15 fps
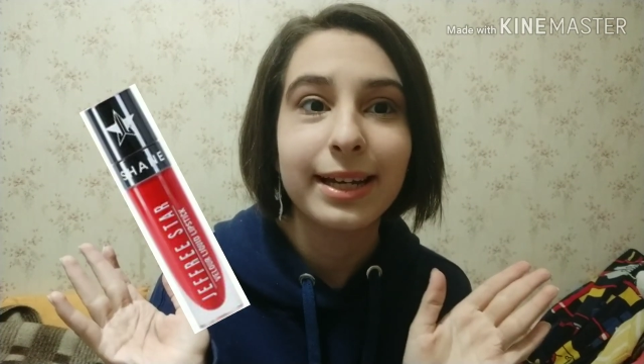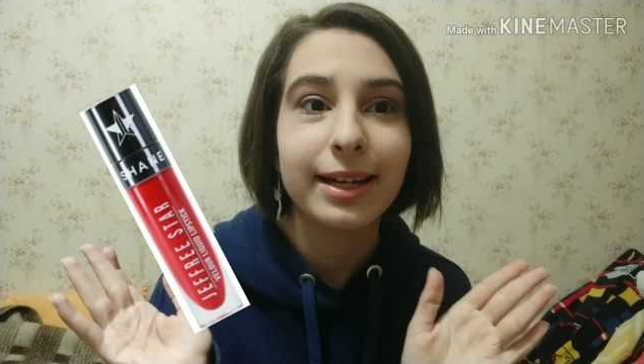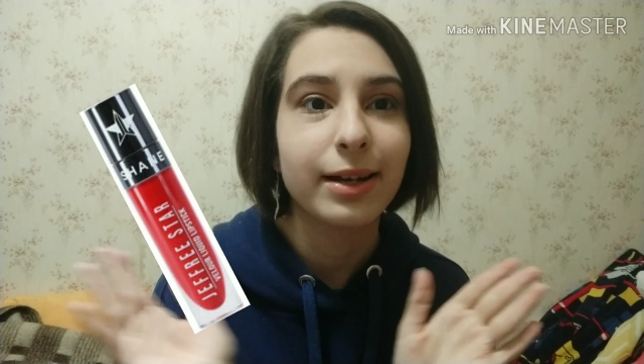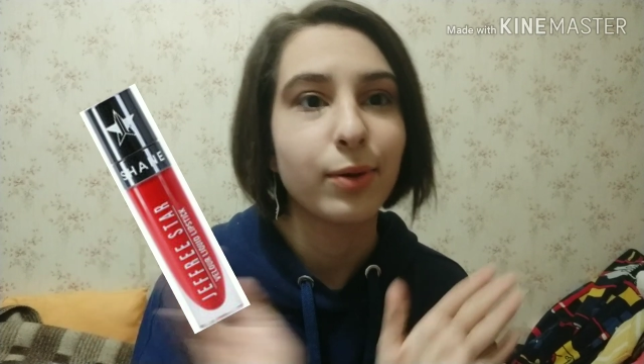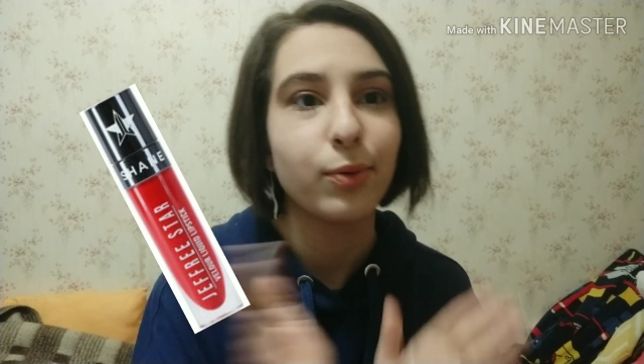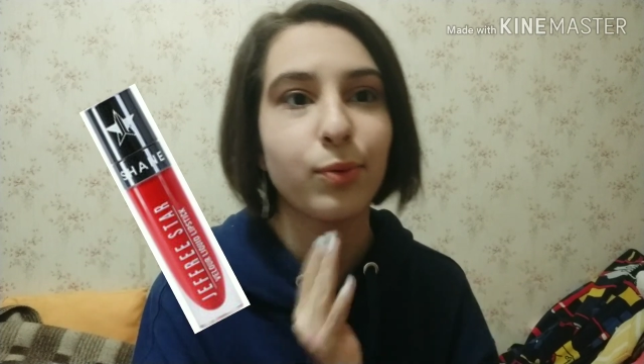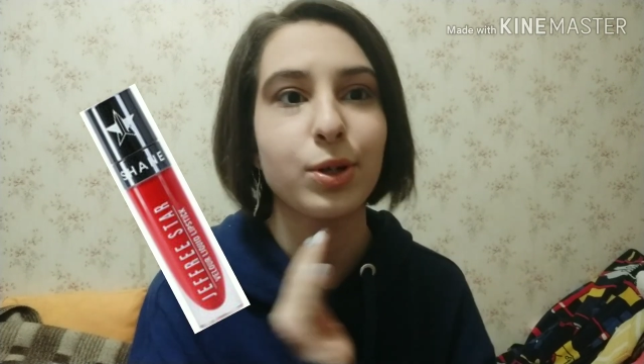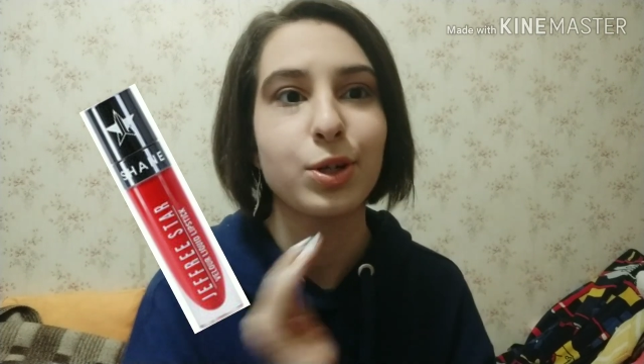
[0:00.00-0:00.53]

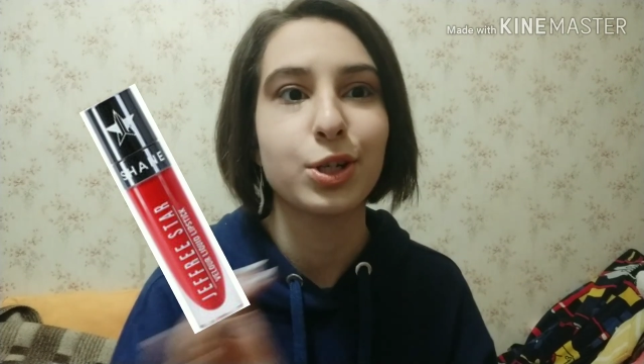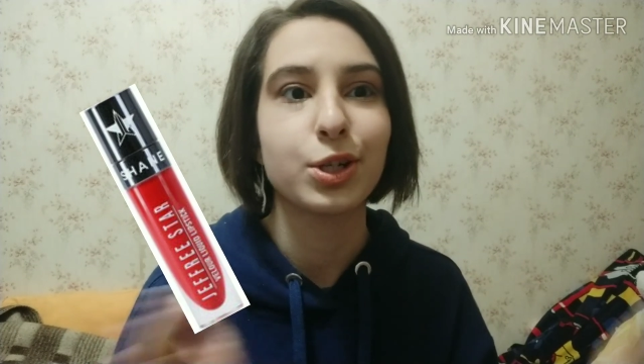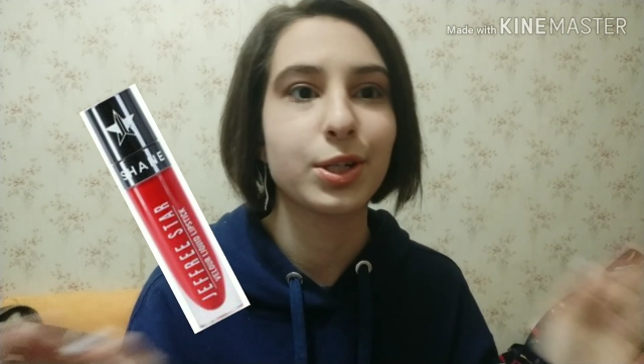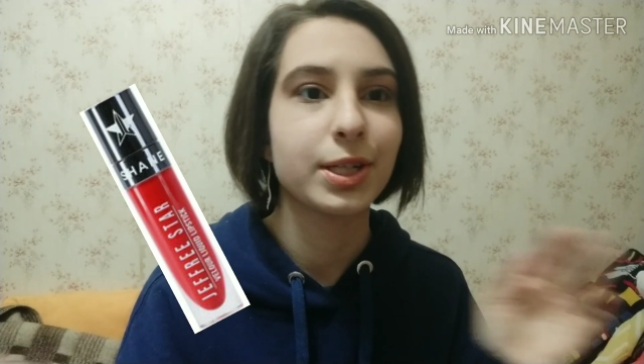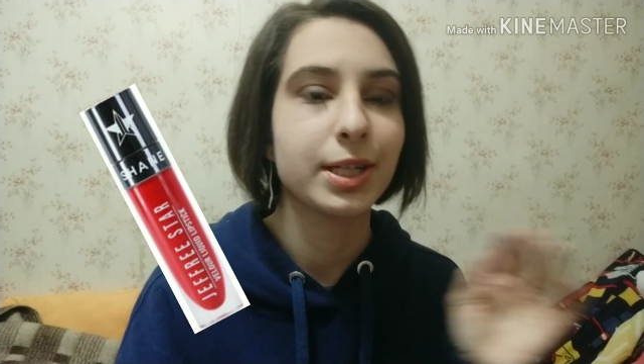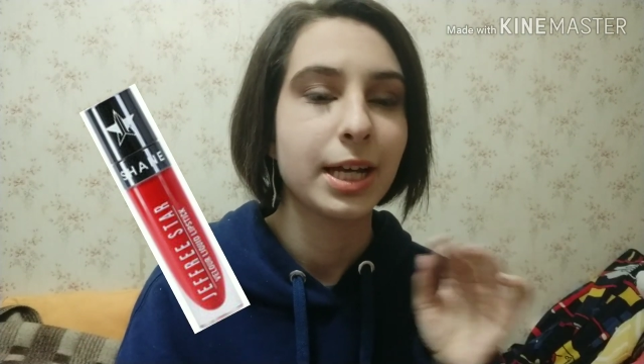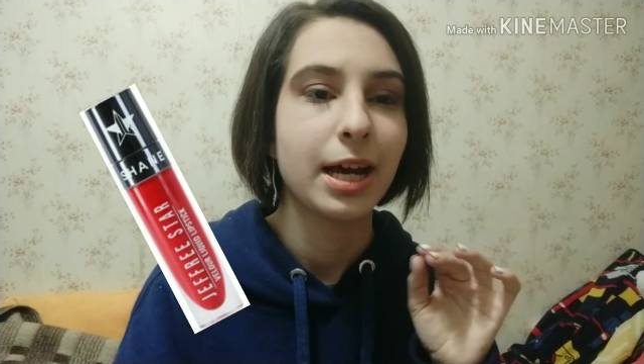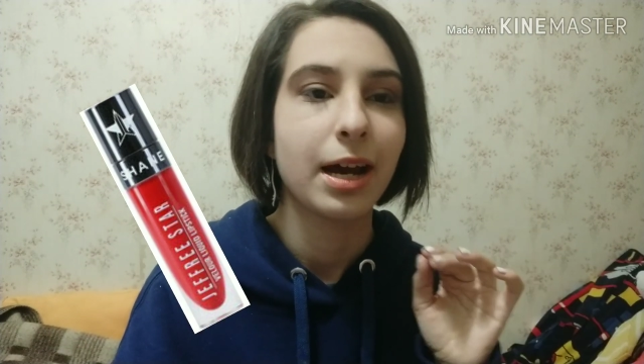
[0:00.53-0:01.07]
which is
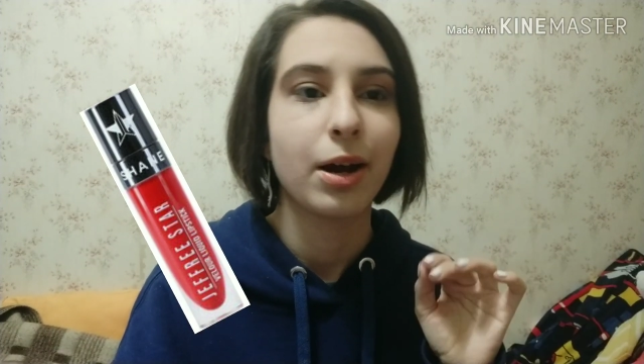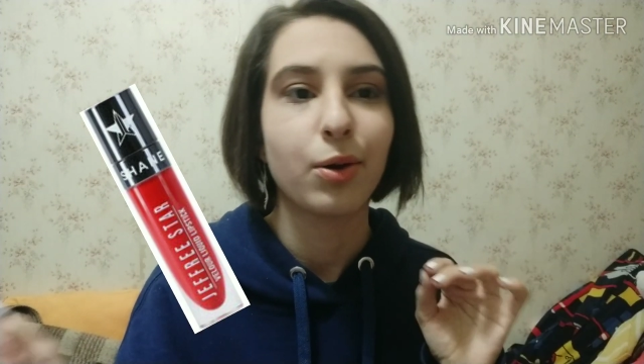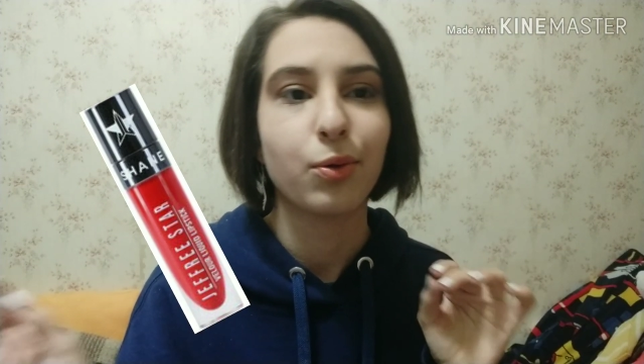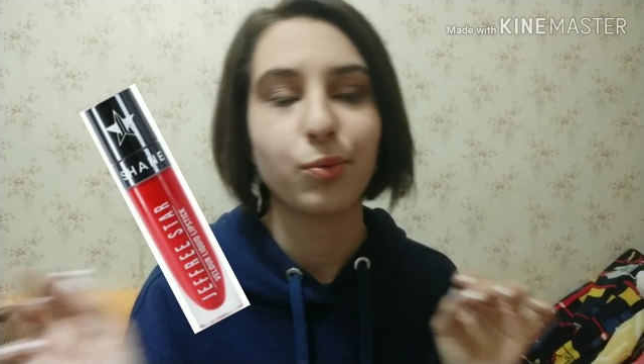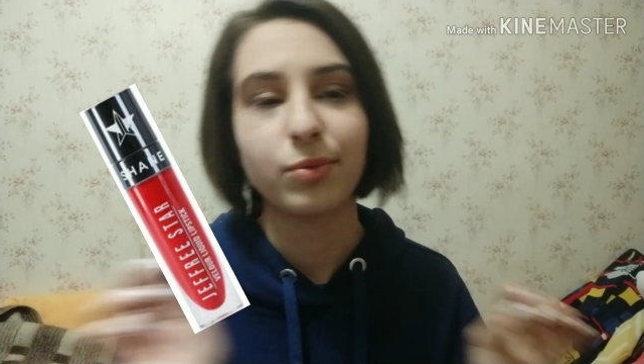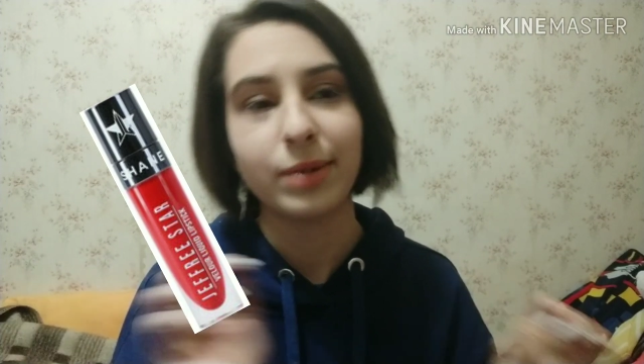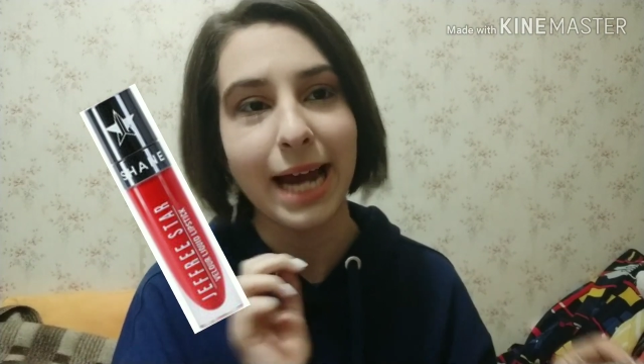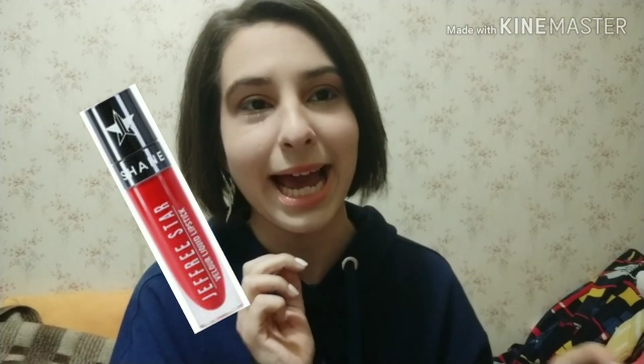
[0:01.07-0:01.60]

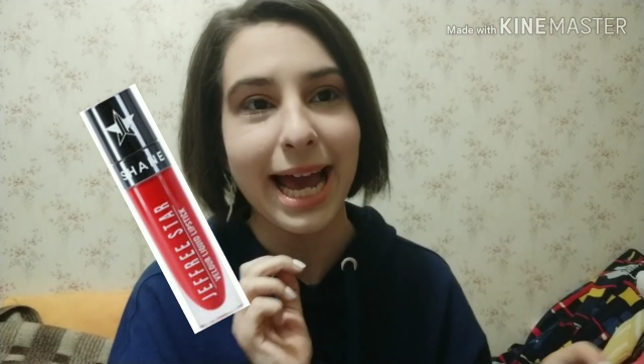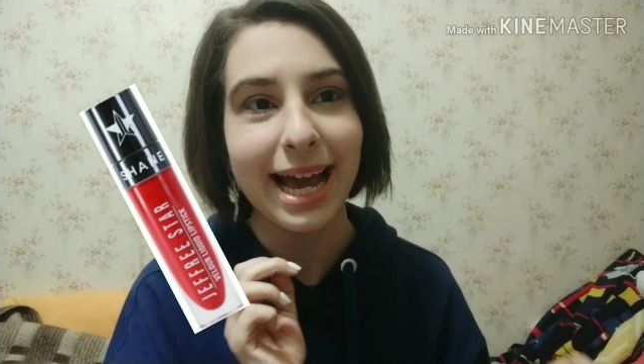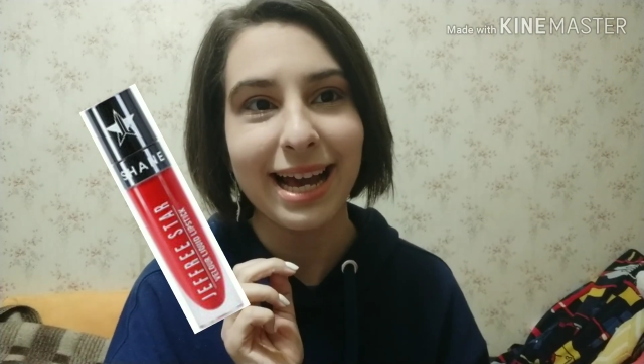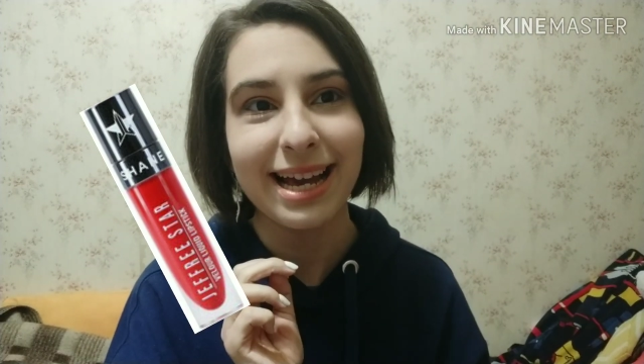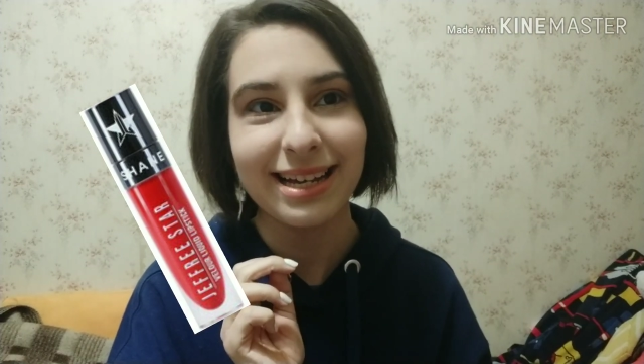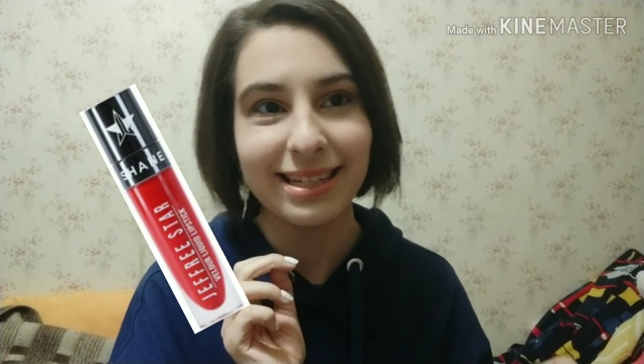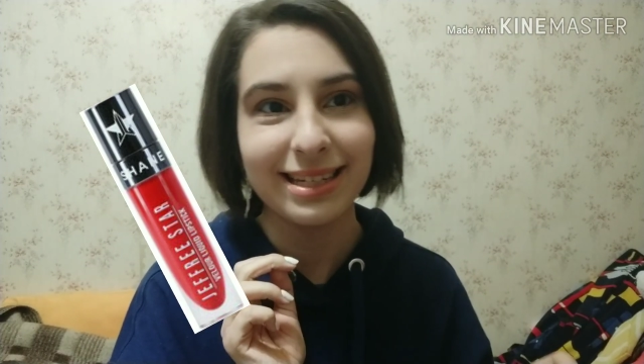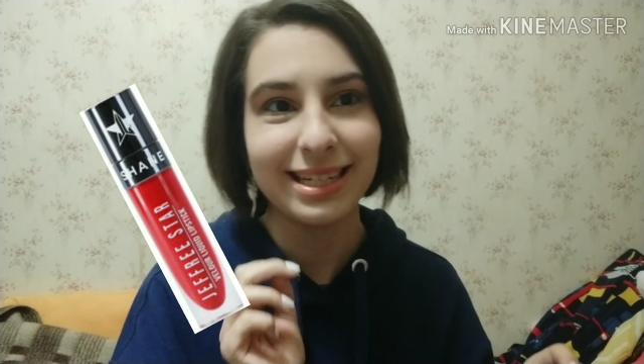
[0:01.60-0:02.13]

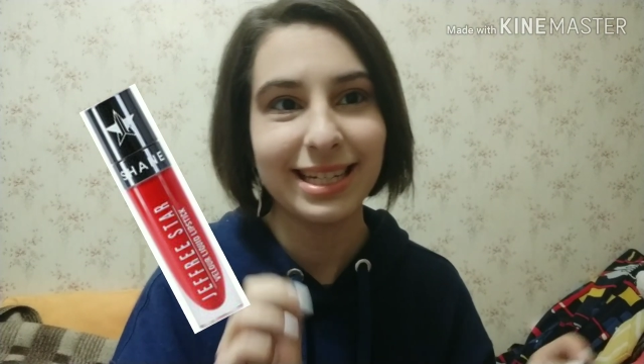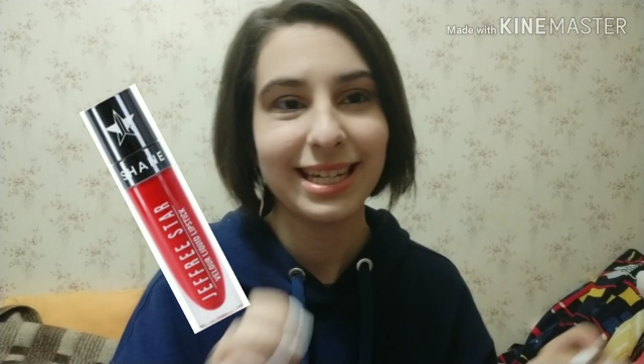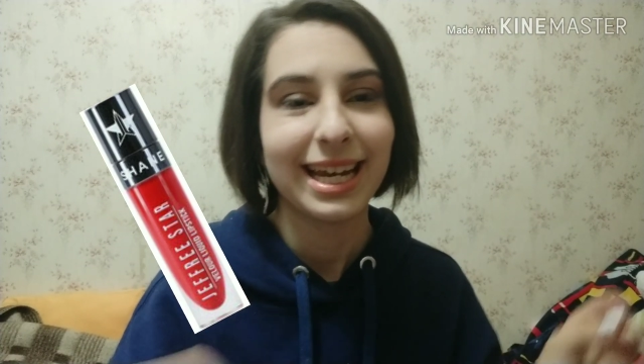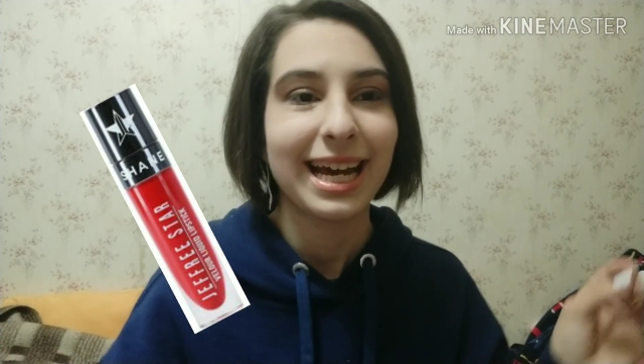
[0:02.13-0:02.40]
red,